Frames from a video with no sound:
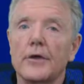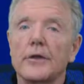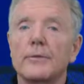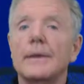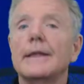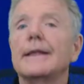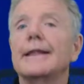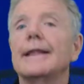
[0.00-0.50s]

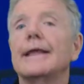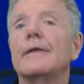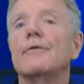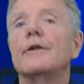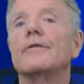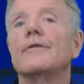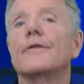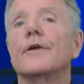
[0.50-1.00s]
ultimately
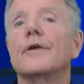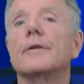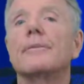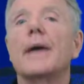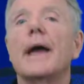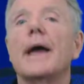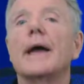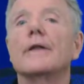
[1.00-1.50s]

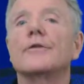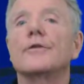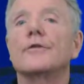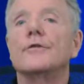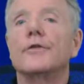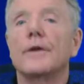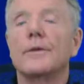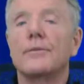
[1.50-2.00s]
referred back
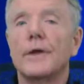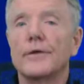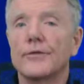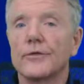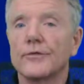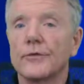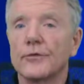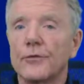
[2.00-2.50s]
to Jim
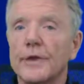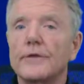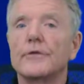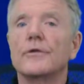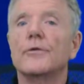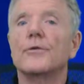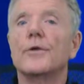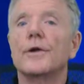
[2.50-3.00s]
Russell's
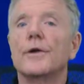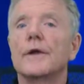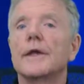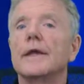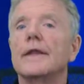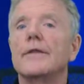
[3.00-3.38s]
original work